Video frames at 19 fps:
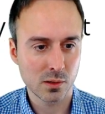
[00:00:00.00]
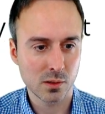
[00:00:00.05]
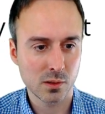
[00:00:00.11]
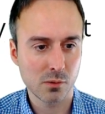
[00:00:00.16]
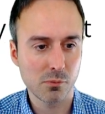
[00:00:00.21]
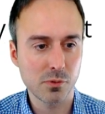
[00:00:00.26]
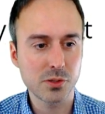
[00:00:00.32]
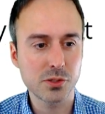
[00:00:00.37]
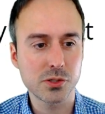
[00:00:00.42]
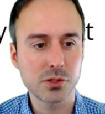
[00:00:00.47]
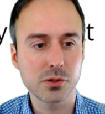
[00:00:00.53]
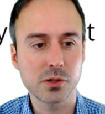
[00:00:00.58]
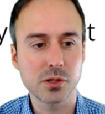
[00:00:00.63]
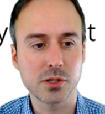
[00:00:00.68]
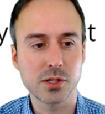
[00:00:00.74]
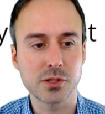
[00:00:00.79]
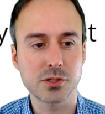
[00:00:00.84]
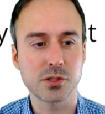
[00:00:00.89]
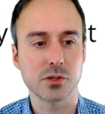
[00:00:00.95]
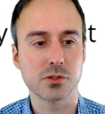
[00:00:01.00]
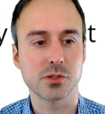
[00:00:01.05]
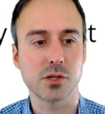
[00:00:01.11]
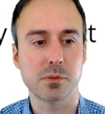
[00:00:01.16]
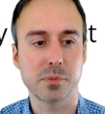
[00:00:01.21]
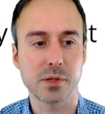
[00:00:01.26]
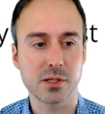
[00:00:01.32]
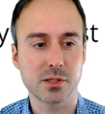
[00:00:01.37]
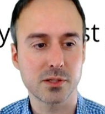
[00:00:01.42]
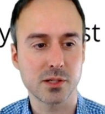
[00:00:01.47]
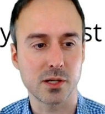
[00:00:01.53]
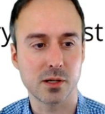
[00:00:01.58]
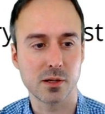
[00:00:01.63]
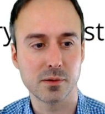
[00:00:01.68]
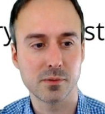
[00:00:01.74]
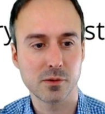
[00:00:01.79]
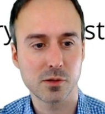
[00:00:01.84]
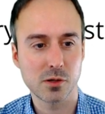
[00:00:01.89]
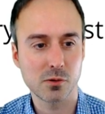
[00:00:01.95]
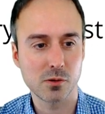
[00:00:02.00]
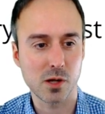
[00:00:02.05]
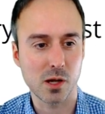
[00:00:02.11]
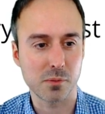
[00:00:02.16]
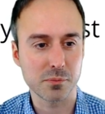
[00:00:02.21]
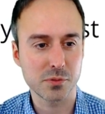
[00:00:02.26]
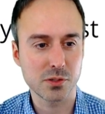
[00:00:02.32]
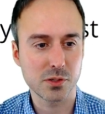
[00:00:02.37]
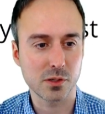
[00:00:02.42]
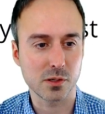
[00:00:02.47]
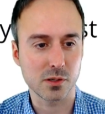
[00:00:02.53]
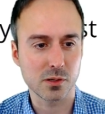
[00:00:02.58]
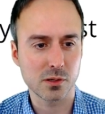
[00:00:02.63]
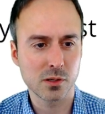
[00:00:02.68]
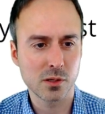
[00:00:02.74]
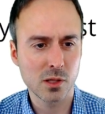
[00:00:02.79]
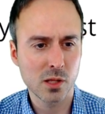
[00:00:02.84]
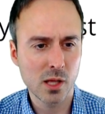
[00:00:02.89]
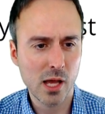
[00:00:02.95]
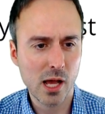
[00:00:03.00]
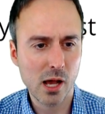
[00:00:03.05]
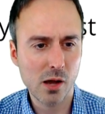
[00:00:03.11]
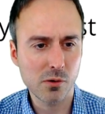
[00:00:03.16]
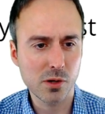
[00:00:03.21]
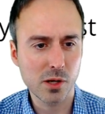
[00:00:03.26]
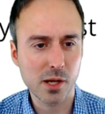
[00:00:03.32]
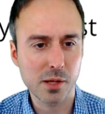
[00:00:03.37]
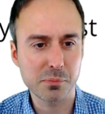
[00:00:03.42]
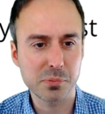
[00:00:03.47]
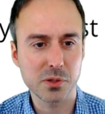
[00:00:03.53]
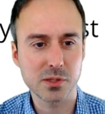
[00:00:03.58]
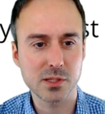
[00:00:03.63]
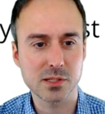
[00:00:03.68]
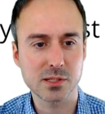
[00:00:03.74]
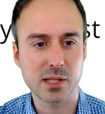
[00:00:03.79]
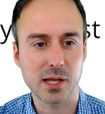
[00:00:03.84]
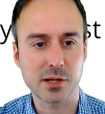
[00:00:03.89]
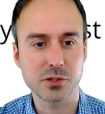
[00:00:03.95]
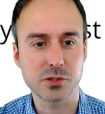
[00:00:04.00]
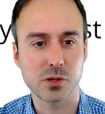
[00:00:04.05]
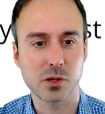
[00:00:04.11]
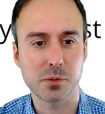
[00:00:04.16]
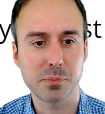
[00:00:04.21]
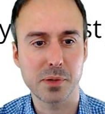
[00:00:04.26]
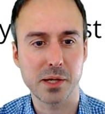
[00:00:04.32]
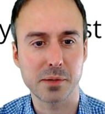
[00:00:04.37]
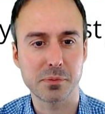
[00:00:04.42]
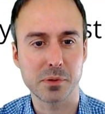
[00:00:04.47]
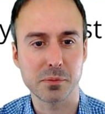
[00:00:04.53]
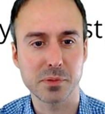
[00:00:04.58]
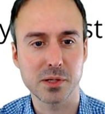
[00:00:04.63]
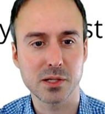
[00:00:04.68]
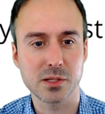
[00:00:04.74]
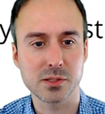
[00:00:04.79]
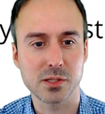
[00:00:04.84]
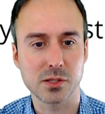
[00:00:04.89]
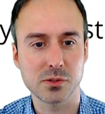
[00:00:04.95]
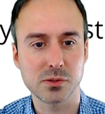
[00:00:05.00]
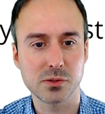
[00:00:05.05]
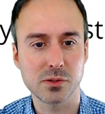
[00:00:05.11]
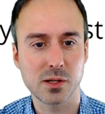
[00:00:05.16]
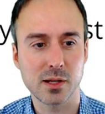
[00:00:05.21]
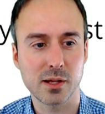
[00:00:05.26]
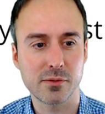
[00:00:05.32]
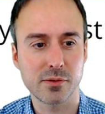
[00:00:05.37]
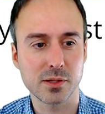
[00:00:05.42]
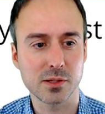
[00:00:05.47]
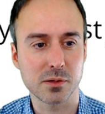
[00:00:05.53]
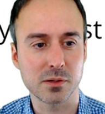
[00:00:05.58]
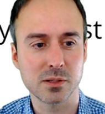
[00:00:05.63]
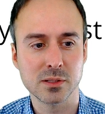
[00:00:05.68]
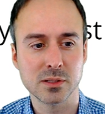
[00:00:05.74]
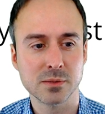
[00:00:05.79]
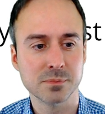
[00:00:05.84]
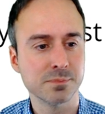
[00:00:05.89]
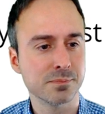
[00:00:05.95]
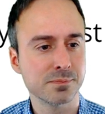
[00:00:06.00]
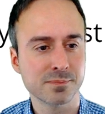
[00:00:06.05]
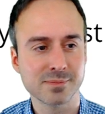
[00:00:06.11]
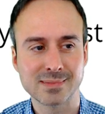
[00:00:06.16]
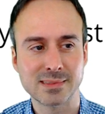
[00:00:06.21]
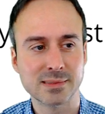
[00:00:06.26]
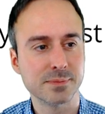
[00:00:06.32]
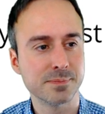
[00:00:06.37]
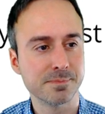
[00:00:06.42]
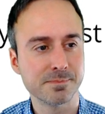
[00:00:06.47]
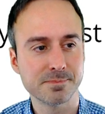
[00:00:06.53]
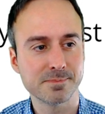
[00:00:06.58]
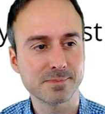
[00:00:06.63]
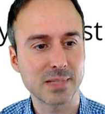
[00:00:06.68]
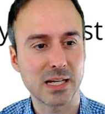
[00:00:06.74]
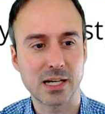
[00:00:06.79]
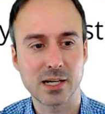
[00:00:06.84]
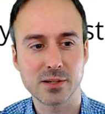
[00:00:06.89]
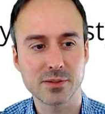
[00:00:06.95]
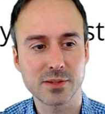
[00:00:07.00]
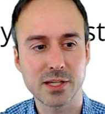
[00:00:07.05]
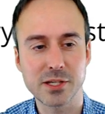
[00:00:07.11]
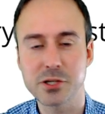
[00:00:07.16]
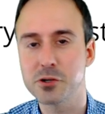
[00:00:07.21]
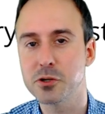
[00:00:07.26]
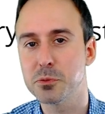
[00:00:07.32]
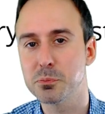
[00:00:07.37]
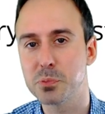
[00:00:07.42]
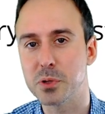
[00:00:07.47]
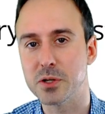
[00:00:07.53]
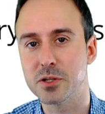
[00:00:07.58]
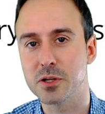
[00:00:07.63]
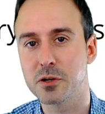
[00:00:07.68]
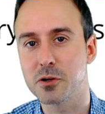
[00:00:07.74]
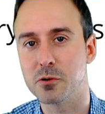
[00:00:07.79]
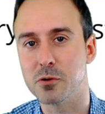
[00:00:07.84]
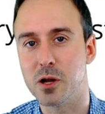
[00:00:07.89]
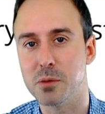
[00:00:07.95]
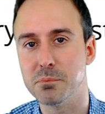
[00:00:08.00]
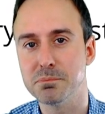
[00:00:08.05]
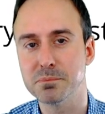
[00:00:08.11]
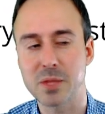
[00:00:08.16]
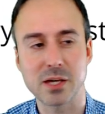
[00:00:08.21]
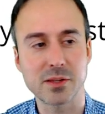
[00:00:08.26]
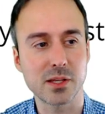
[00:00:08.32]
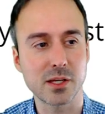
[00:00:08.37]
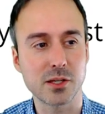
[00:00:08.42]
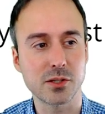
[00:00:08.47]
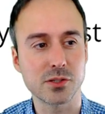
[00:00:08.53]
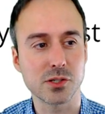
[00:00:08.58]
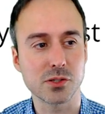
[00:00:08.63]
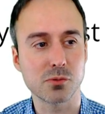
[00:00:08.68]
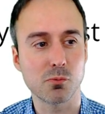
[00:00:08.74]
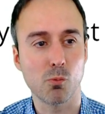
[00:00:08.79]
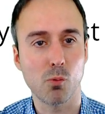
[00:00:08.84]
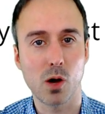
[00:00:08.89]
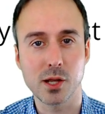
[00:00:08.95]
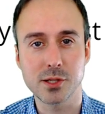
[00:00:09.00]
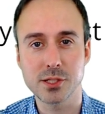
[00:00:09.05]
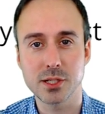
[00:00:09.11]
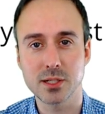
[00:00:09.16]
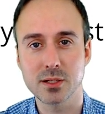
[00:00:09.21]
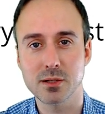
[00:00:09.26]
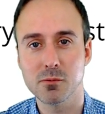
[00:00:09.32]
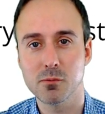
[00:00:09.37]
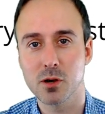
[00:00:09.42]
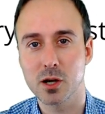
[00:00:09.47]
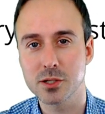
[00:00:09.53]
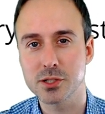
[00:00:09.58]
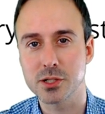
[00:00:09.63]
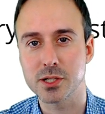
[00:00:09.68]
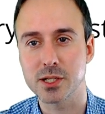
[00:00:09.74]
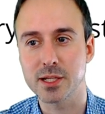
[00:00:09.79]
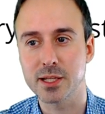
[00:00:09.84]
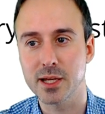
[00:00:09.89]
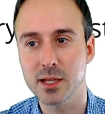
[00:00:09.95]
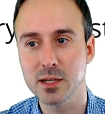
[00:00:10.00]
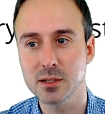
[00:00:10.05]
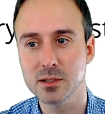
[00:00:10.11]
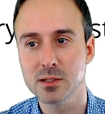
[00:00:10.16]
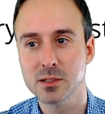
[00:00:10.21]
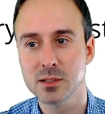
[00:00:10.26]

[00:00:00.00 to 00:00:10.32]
Which two conditionals are mixed here? Kuram, sir, How can I print this lecture on paper? Because I do not have anything. I don't think you can print it, Karam. I think you just watch it, watch it again.